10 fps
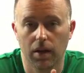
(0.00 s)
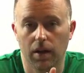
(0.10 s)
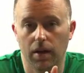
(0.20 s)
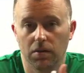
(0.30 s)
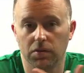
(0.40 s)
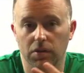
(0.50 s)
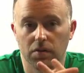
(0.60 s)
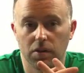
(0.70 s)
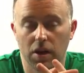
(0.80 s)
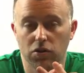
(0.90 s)
If you're
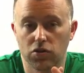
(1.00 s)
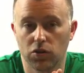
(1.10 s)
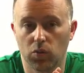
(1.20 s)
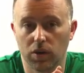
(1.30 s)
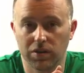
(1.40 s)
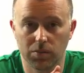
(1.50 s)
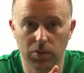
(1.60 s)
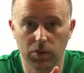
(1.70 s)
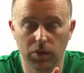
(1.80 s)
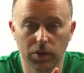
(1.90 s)
never not sure what
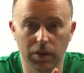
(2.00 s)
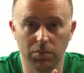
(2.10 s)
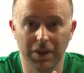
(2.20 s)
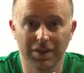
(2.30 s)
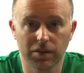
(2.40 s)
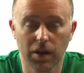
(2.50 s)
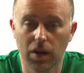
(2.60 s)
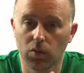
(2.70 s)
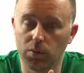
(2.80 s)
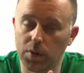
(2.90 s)
simpler looking means,
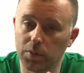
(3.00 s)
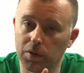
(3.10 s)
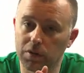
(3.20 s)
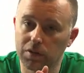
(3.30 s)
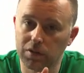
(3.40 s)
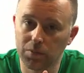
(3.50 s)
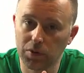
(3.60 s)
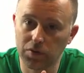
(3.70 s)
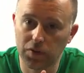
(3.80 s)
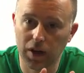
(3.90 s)
remember
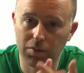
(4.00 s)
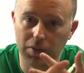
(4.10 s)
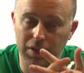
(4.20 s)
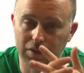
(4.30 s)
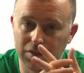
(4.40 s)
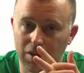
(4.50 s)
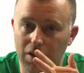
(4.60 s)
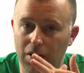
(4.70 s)
simplified means,